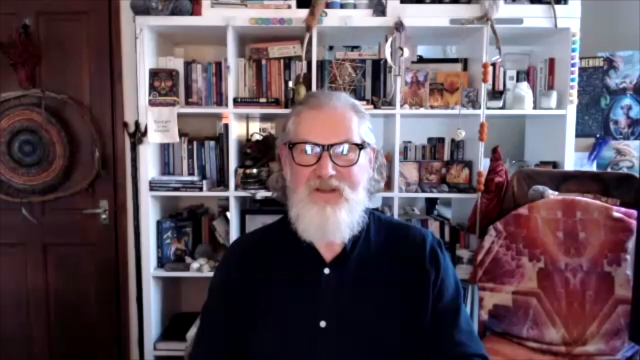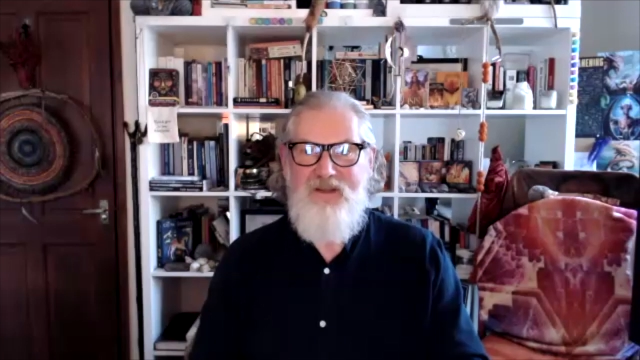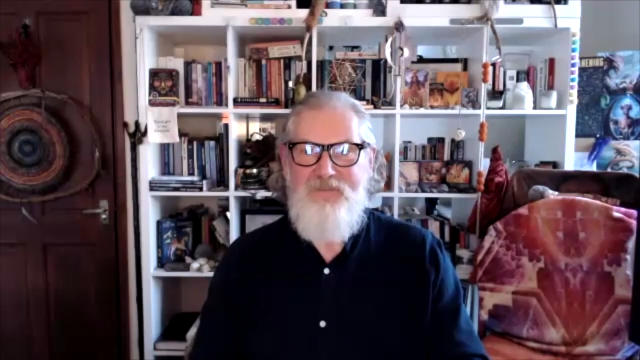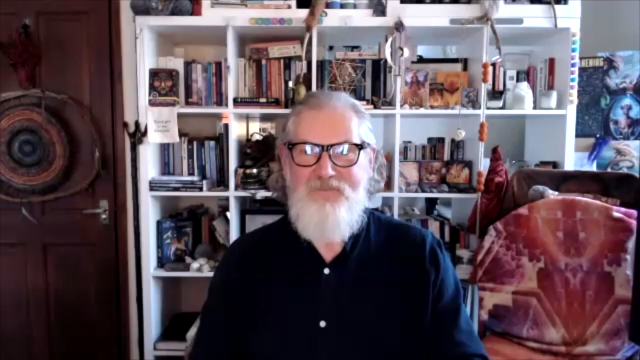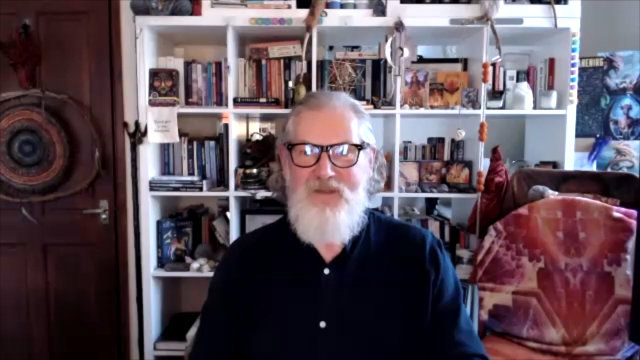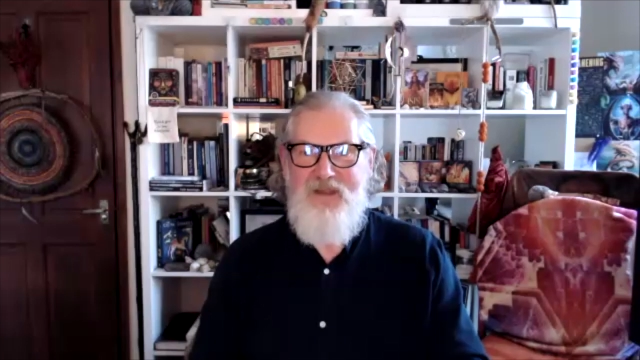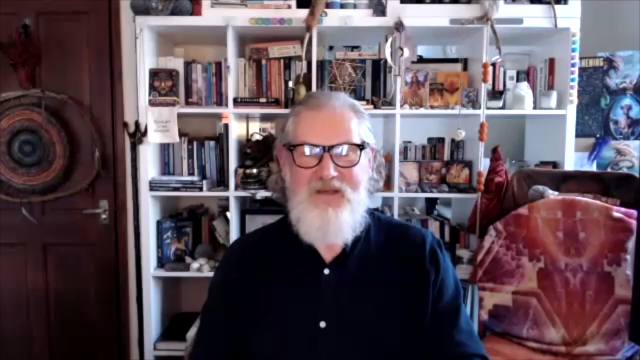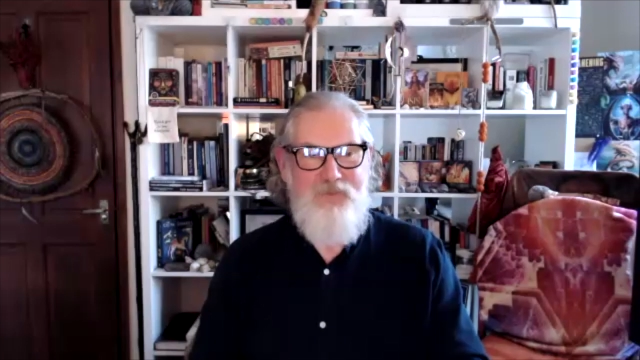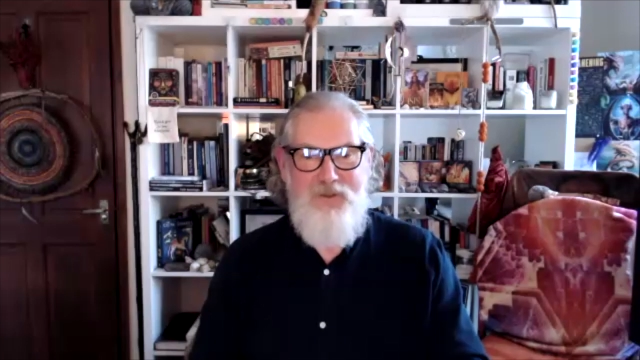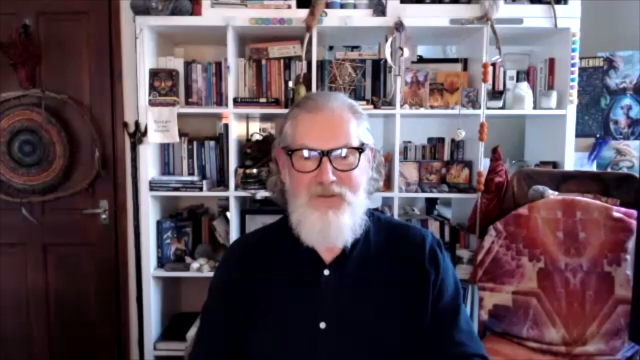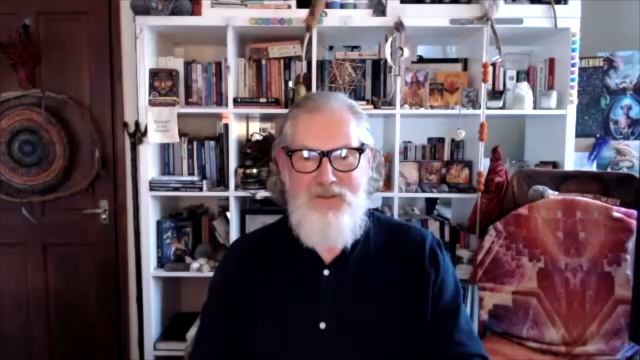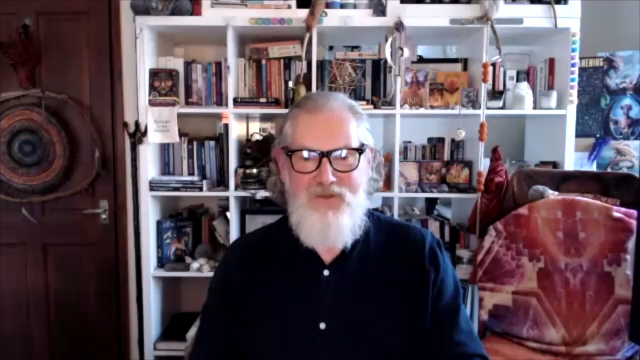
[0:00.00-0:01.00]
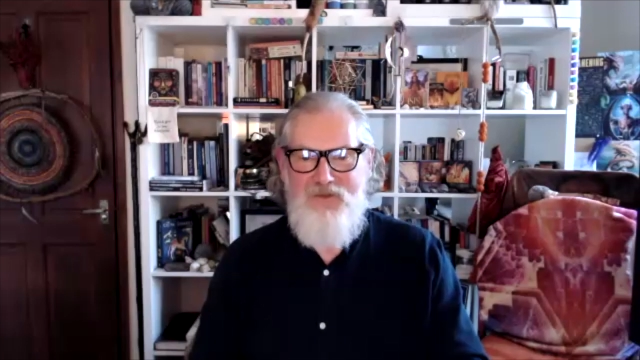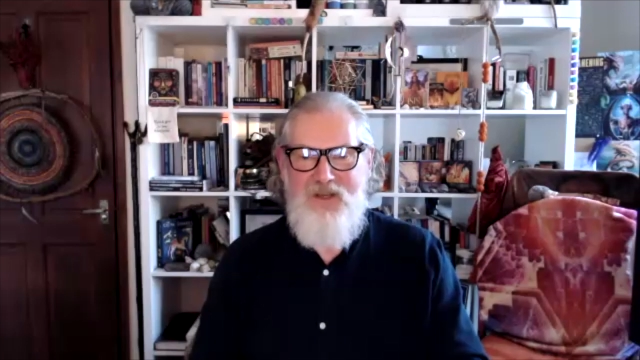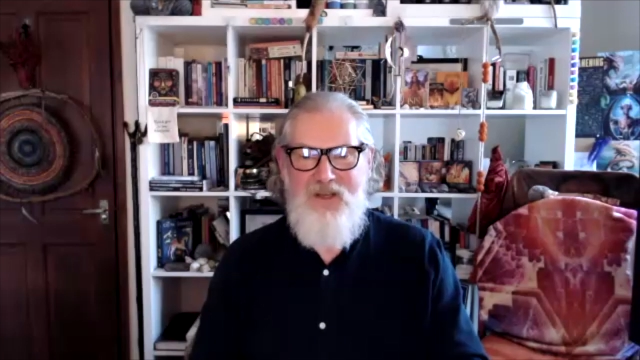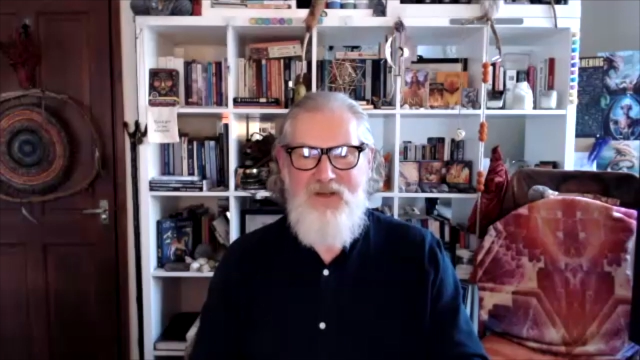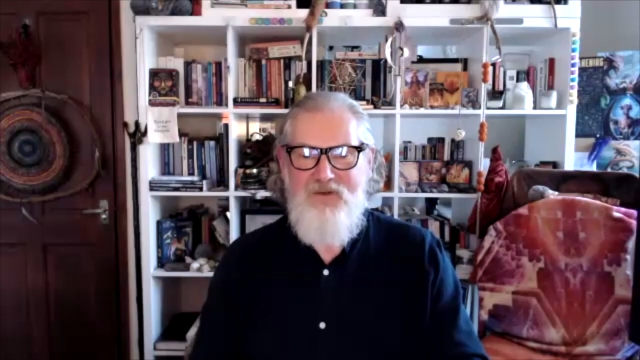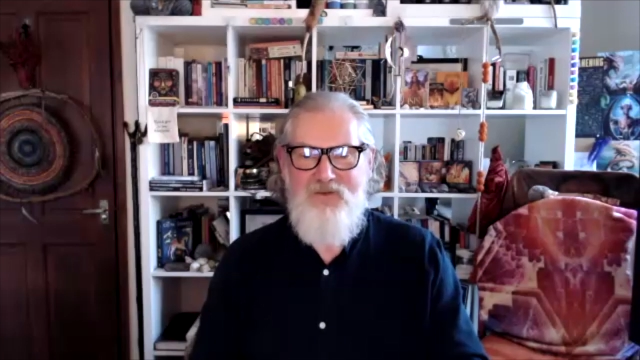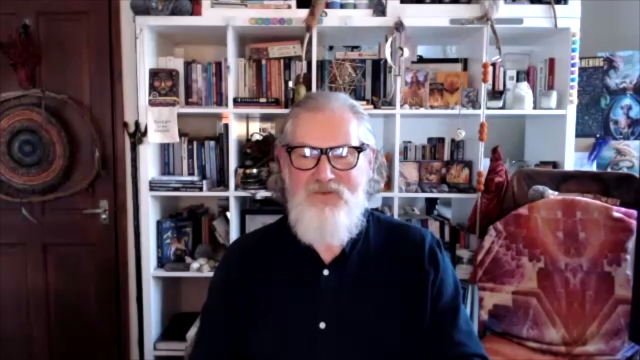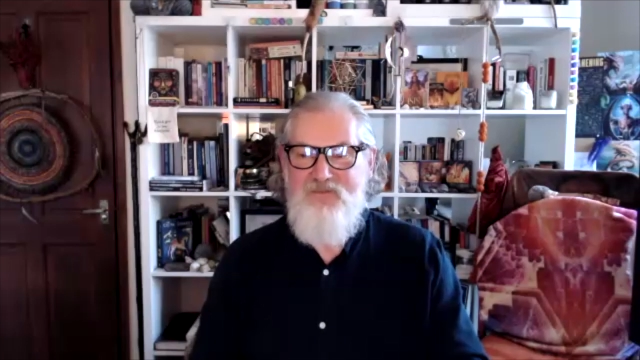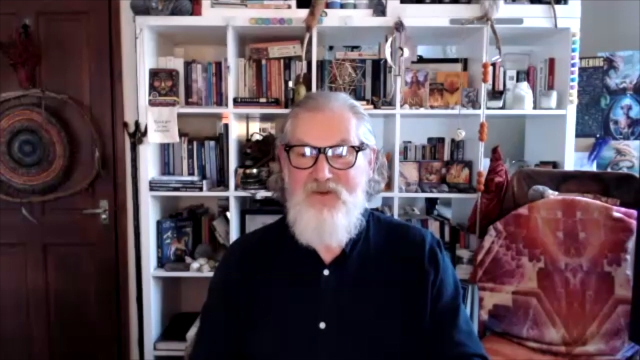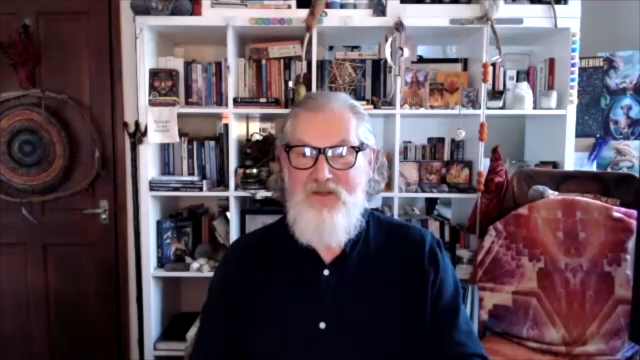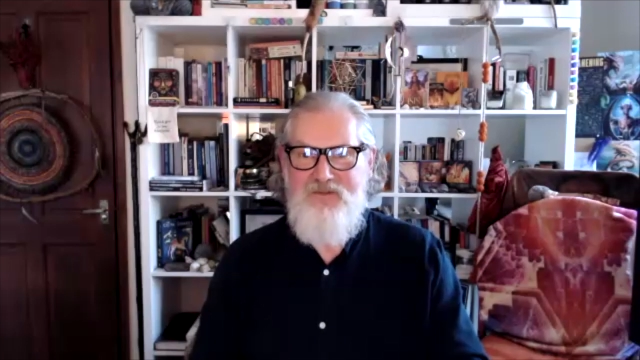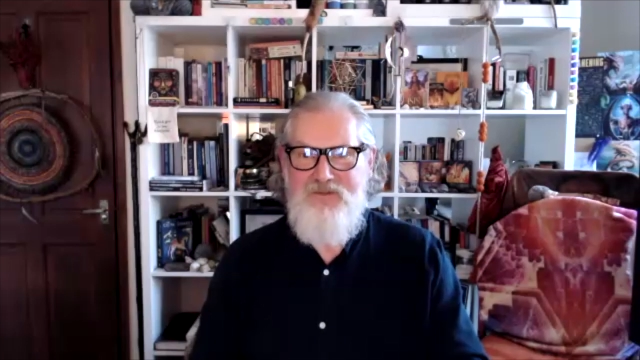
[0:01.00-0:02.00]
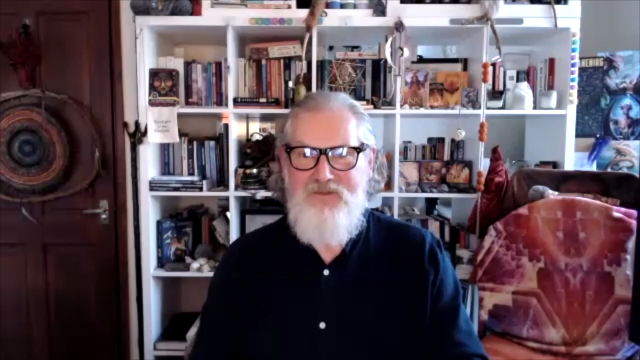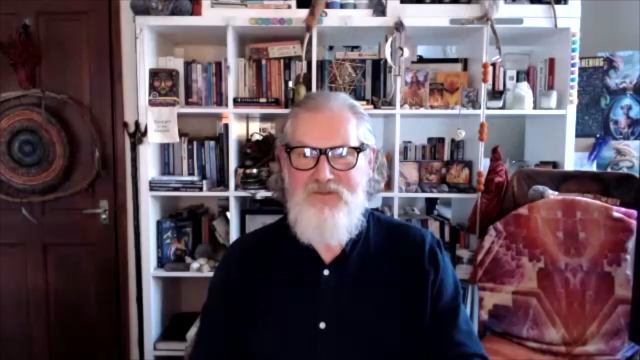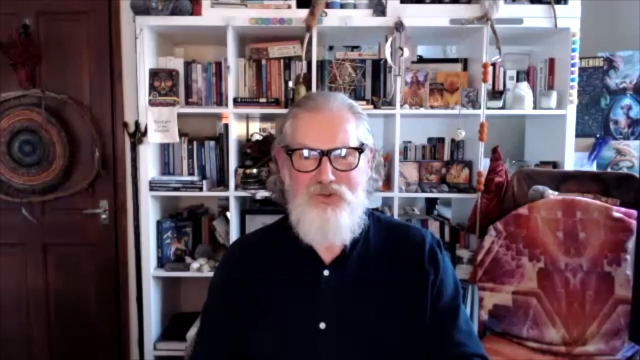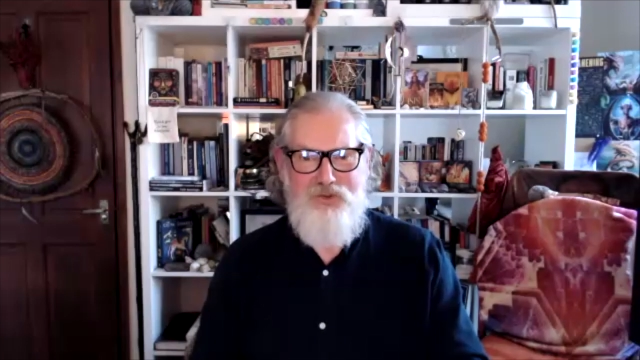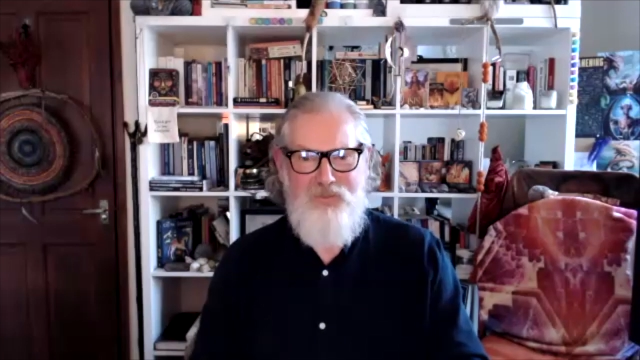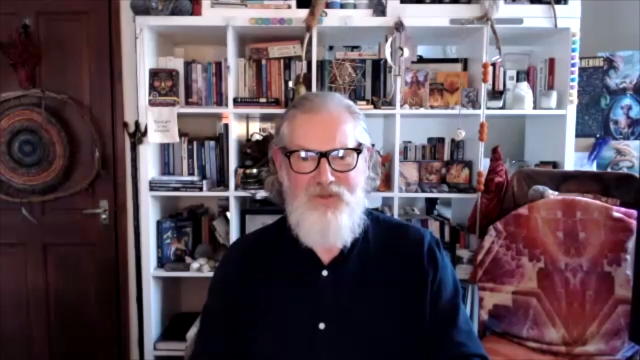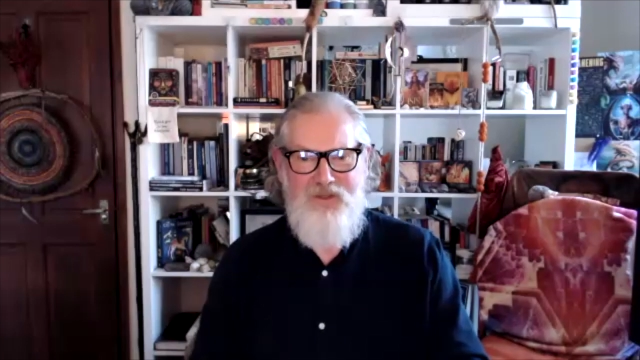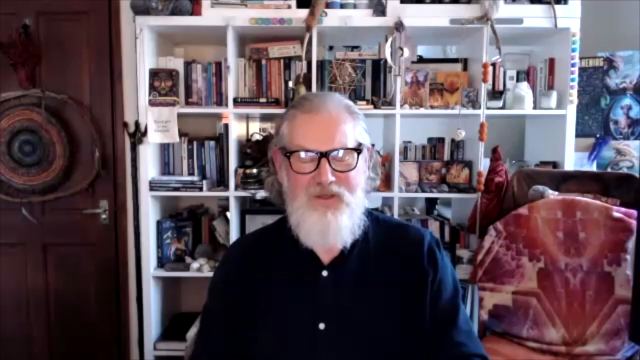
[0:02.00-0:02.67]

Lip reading: I had one the other day where I was invited to do something,